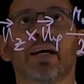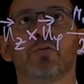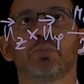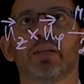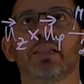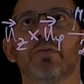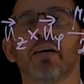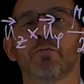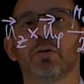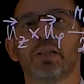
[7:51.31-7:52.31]
and we
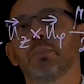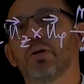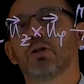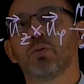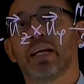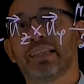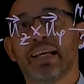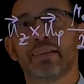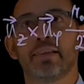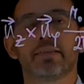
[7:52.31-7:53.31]
specify for D because we are at
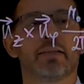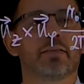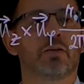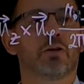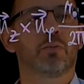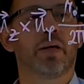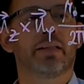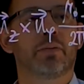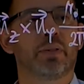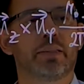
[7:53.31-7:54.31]
that distance, not to make
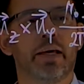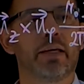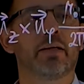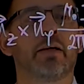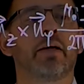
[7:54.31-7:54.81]
that mistake.